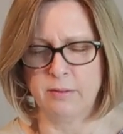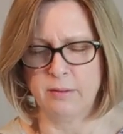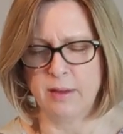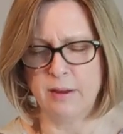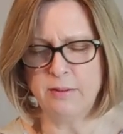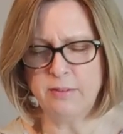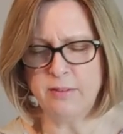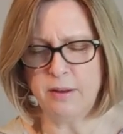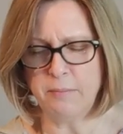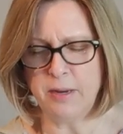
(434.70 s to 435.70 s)
How does
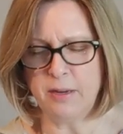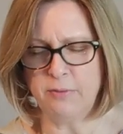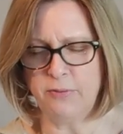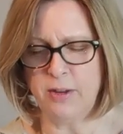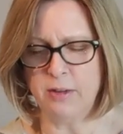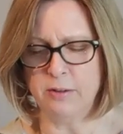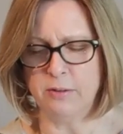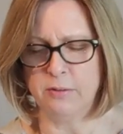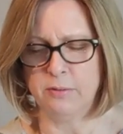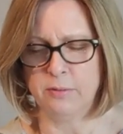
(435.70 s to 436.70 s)
that make you feel?
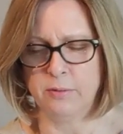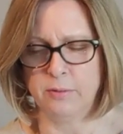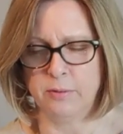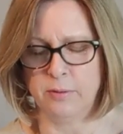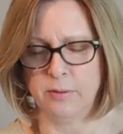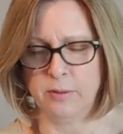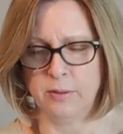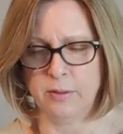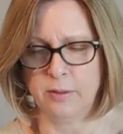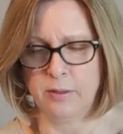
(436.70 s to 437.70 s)

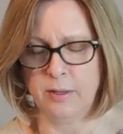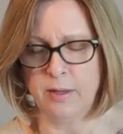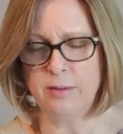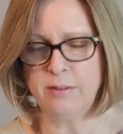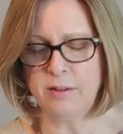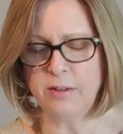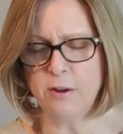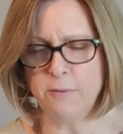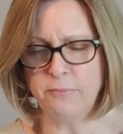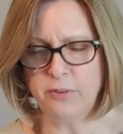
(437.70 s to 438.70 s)
Is it
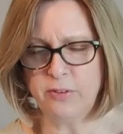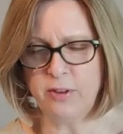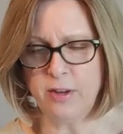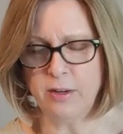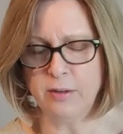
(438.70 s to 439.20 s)
comforting?